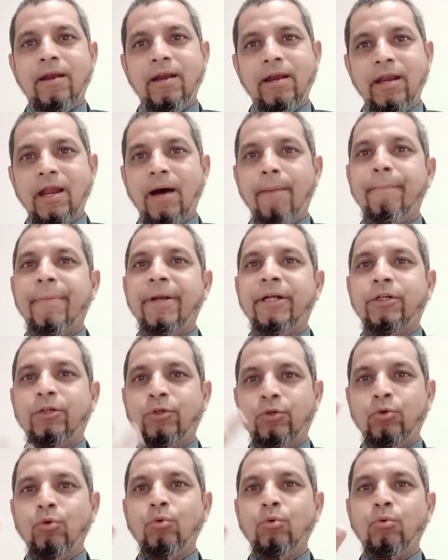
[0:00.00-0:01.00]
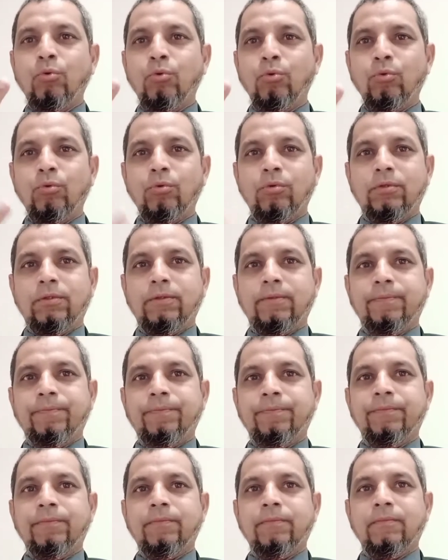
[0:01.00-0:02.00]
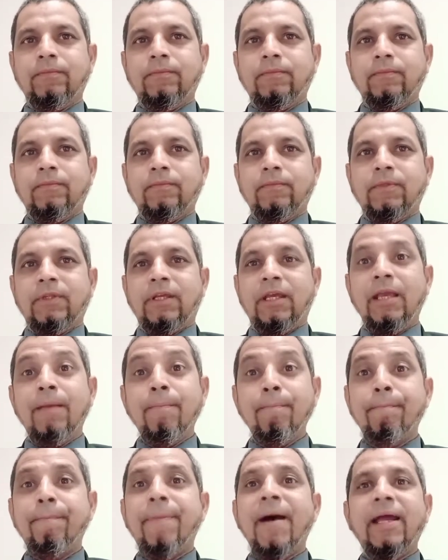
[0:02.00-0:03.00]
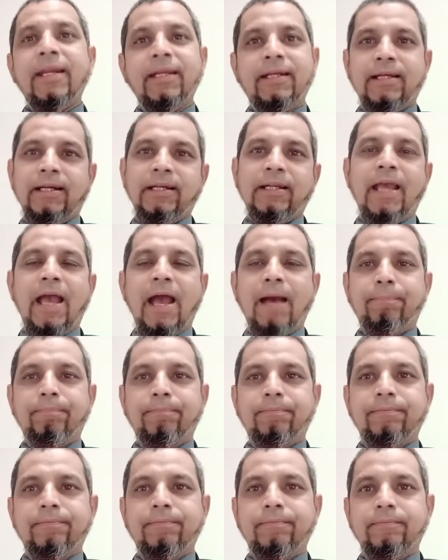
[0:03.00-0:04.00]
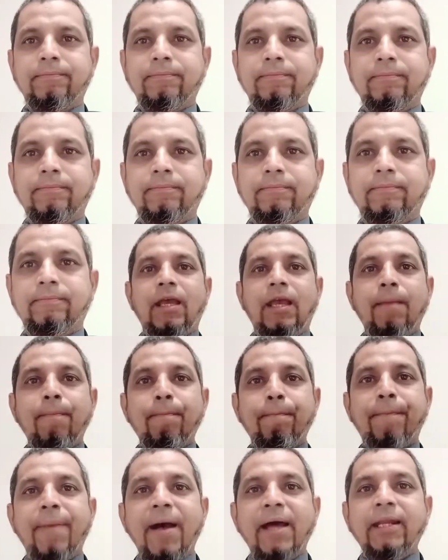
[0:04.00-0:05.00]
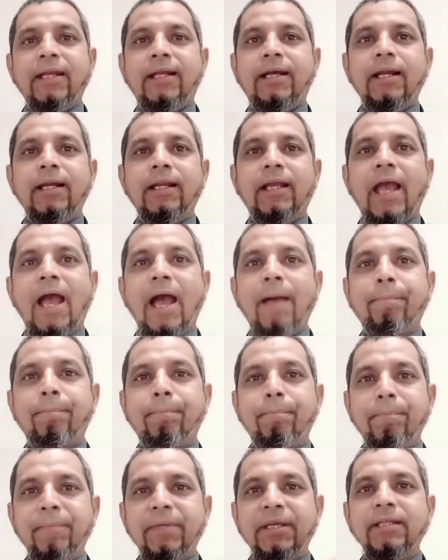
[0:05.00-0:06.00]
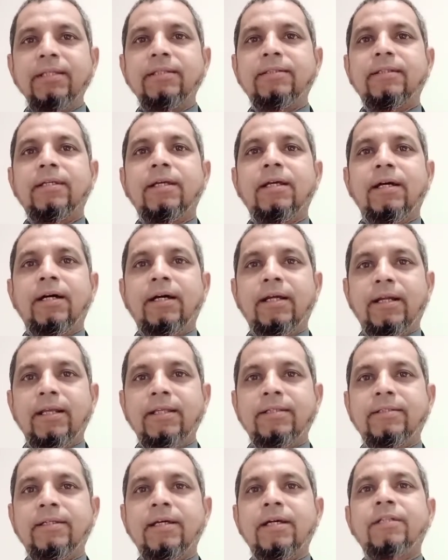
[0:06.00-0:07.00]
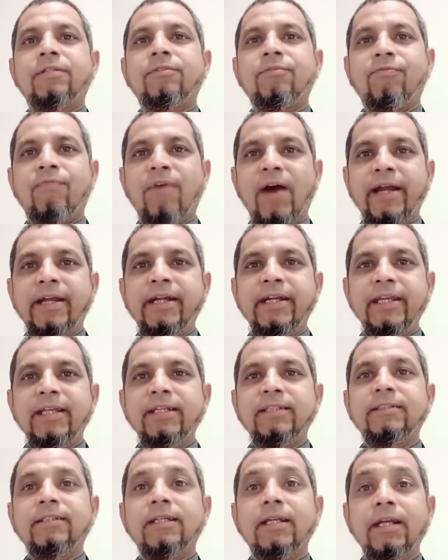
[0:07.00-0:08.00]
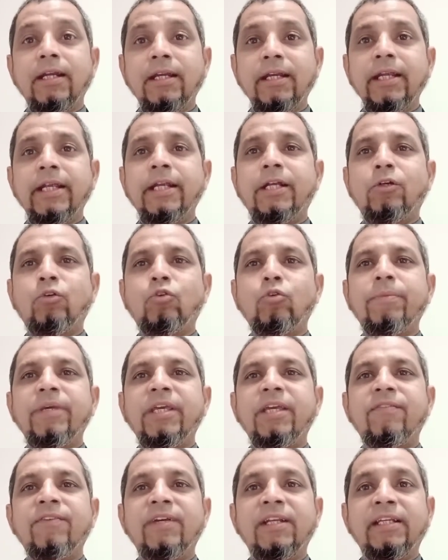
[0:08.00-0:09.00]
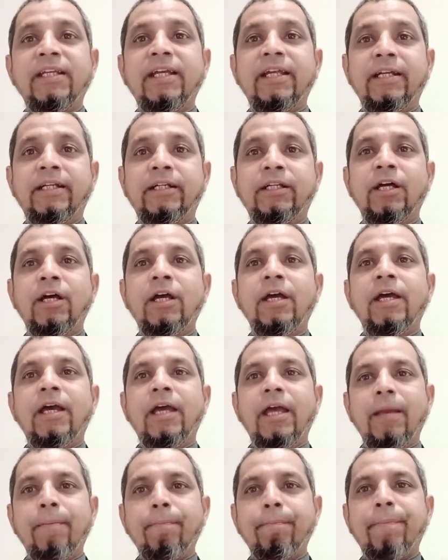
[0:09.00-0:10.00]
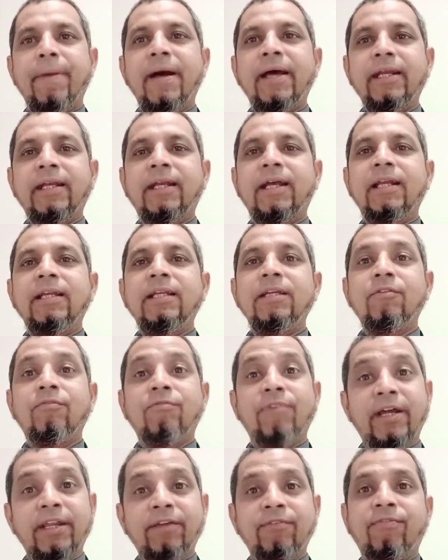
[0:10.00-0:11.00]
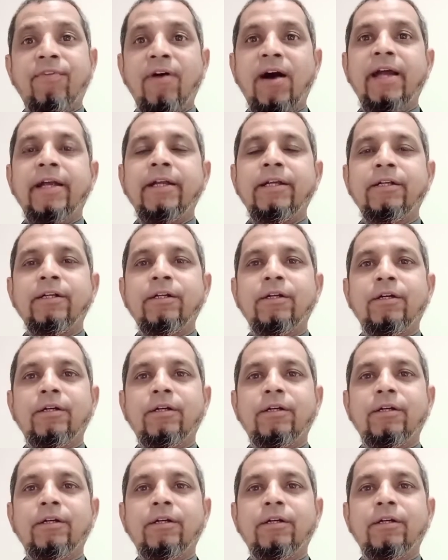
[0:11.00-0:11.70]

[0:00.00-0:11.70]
Number two, empirical gap. Empirical gap means research findings need to be evaluated, empirically verified.